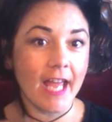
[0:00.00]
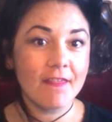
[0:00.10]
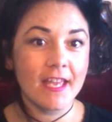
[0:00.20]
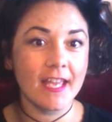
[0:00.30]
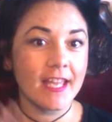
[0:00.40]
And
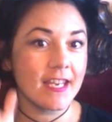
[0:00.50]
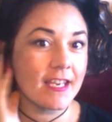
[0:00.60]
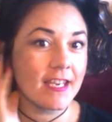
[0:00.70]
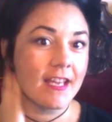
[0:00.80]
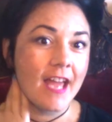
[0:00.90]

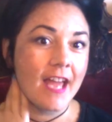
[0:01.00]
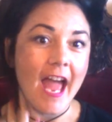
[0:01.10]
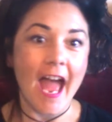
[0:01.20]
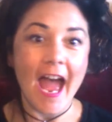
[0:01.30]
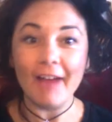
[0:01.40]
then
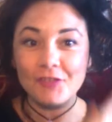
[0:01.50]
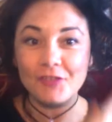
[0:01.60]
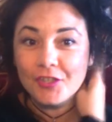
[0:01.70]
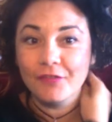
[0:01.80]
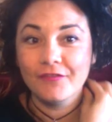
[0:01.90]
after
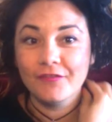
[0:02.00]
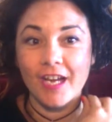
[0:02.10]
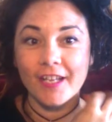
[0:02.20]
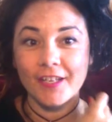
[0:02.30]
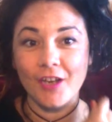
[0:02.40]
you've
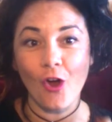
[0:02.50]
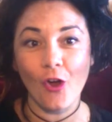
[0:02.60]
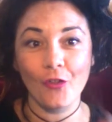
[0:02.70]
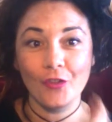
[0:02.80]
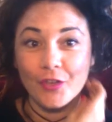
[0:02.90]
done
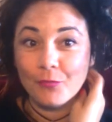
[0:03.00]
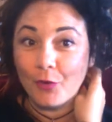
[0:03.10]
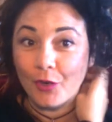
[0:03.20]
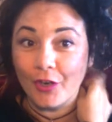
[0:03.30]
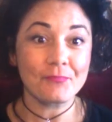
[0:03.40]
all the good
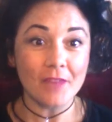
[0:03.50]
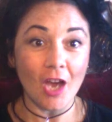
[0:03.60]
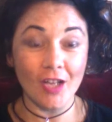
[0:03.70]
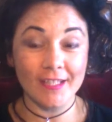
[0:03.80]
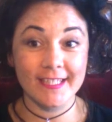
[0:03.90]
work
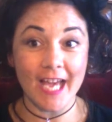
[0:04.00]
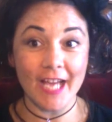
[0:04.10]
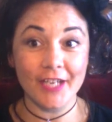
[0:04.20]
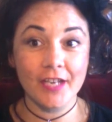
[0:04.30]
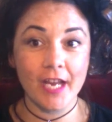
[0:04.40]
on
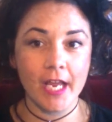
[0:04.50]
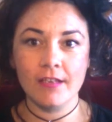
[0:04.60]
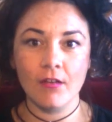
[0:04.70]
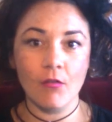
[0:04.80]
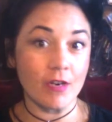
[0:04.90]

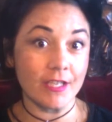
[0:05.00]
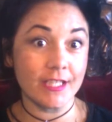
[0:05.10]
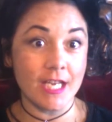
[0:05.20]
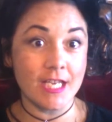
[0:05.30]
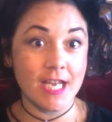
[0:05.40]
Saturday or
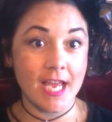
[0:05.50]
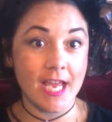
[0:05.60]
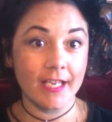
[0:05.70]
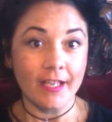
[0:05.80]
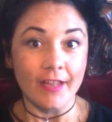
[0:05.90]

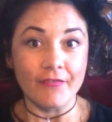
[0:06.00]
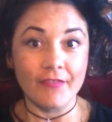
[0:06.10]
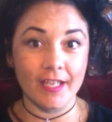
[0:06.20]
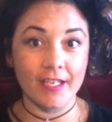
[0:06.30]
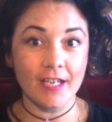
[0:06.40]
Sunday,
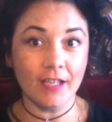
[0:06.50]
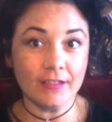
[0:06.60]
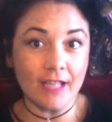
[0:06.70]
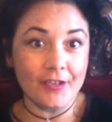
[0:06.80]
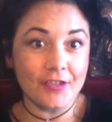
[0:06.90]
then
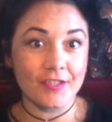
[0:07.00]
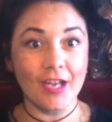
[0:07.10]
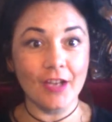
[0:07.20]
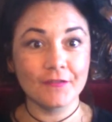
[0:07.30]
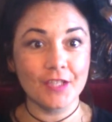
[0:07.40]
allow
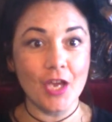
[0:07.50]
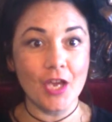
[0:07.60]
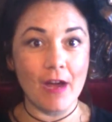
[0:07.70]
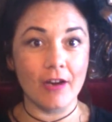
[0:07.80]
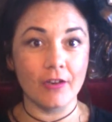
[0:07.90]
yourself to
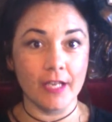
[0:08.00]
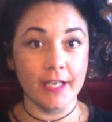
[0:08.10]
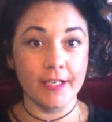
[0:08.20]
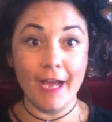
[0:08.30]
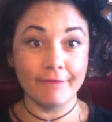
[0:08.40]
go out
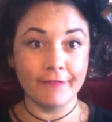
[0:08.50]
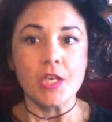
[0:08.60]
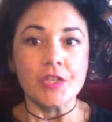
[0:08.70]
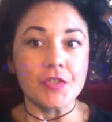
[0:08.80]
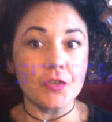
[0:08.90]
and have fun.
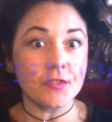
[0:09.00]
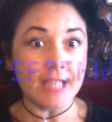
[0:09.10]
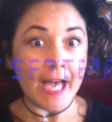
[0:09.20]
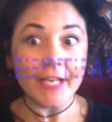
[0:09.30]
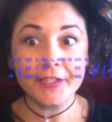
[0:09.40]
So
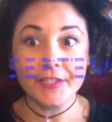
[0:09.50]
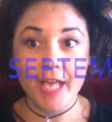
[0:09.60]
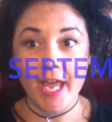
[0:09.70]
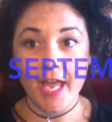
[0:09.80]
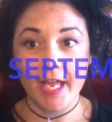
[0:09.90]

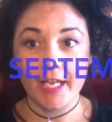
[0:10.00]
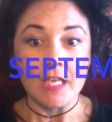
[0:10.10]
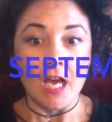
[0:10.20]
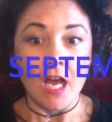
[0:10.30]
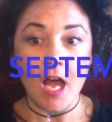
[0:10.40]
Saturday,
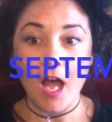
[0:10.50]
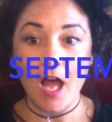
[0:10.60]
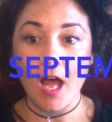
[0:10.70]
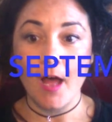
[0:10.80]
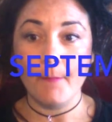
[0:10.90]

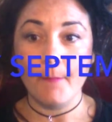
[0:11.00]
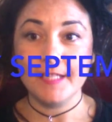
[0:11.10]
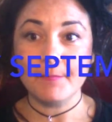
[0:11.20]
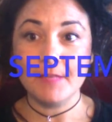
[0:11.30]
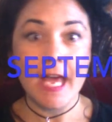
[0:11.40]
um,
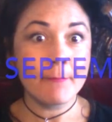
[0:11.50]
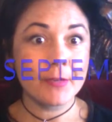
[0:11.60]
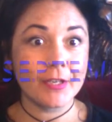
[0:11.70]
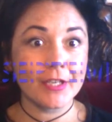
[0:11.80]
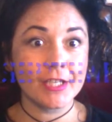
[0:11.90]

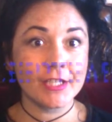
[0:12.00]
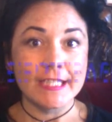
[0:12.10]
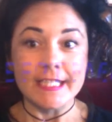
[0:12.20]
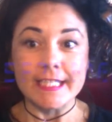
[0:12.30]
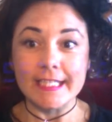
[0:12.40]
September
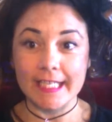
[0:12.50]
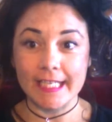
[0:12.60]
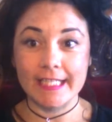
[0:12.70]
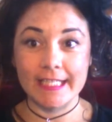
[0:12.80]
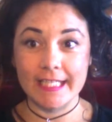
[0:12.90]

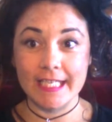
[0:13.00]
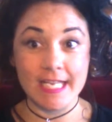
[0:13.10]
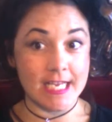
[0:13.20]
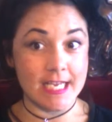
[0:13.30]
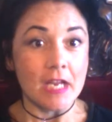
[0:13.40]

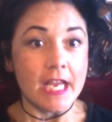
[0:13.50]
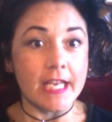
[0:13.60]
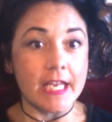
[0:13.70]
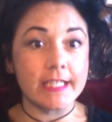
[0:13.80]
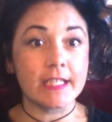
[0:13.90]
16
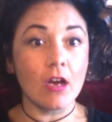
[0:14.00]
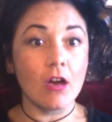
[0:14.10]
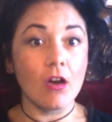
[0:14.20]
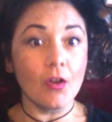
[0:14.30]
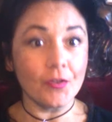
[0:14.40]
is
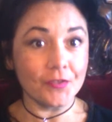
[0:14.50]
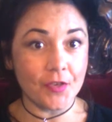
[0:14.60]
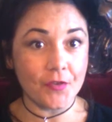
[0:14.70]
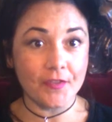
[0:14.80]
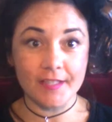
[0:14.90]

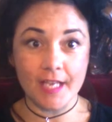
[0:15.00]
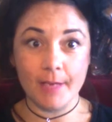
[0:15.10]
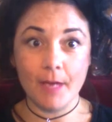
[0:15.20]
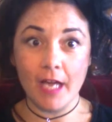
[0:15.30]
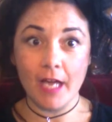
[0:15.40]
also the
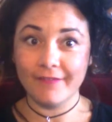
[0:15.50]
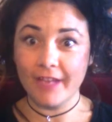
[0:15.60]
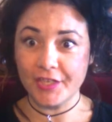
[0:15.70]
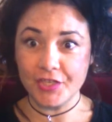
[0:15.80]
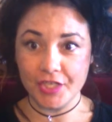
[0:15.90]
same kind of
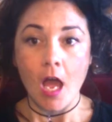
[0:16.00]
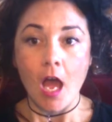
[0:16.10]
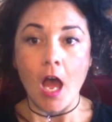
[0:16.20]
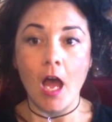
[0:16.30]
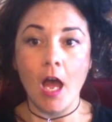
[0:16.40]
energy.
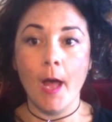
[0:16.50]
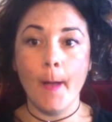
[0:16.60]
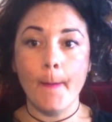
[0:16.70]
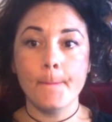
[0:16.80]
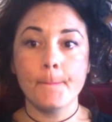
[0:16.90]

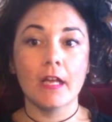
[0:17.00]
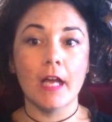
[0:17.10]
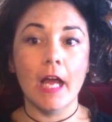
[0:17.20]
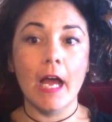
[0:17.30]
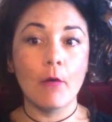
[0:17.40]
Um,
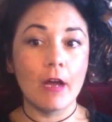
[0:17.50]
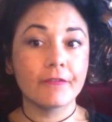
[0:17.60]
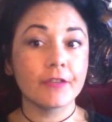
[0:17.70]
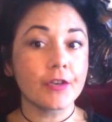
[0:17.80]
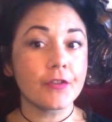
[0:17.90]

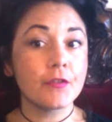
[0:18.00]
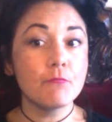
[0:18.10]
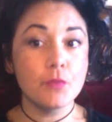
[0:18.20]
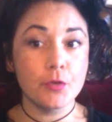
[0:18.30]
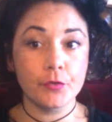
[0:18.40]
however, the
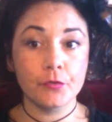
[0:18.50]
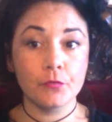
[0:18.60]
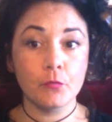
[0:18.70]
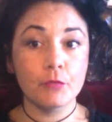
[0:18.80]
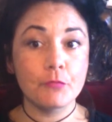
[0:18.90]

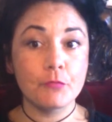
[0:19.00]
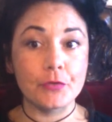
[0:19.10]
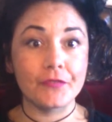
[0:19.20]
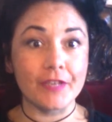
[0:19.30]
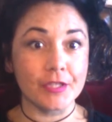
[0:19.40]
moon will
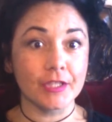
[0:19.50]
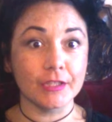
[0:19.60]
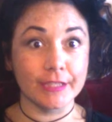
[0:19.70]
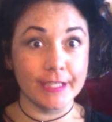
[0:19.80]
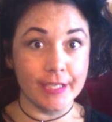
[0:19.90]
move into
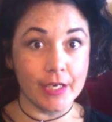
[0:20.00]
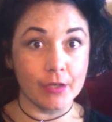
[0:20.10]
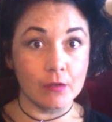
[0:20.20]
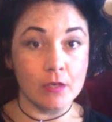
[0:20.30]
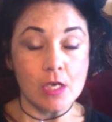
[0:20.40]

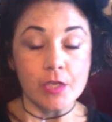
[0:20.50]
Leo.